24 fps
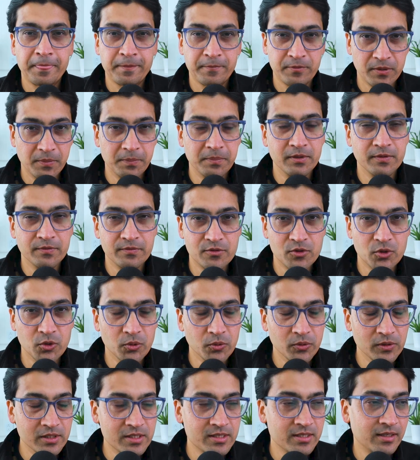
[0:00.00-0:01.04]
Couple of
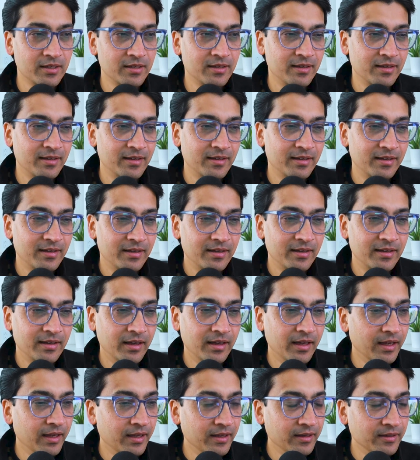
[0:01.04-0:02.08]
tools,
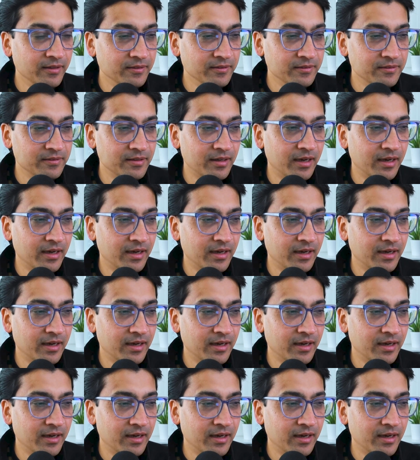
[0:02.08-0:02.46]
and